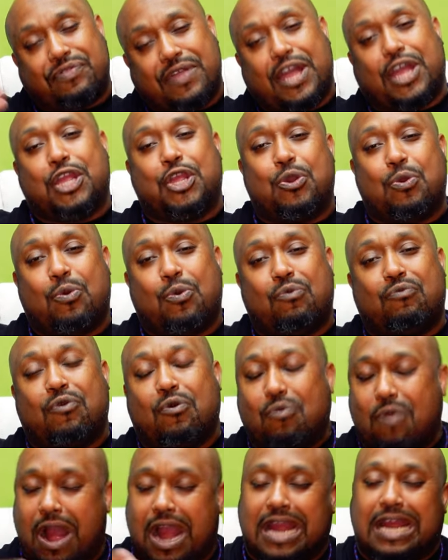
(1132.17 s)
Thank you
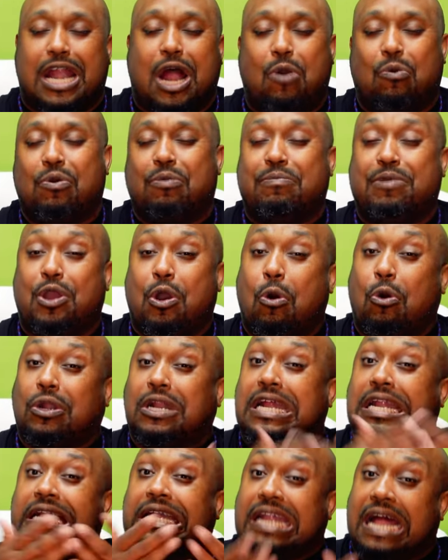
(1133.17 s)
for rocking out with me
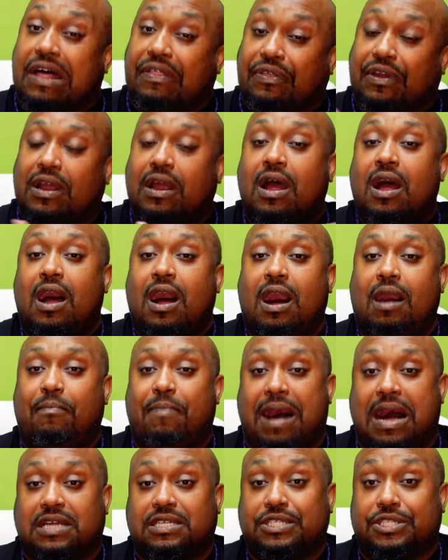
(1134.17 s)
on another
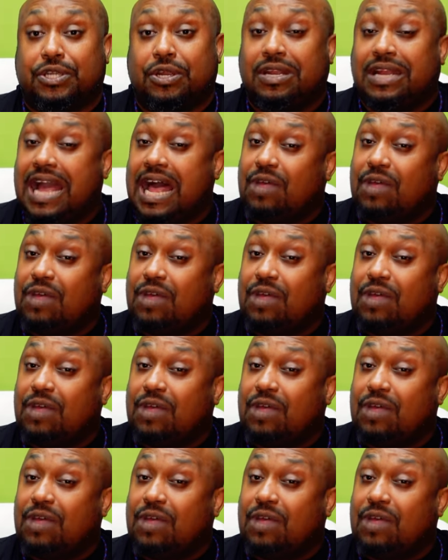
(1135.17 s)
unboxing journey.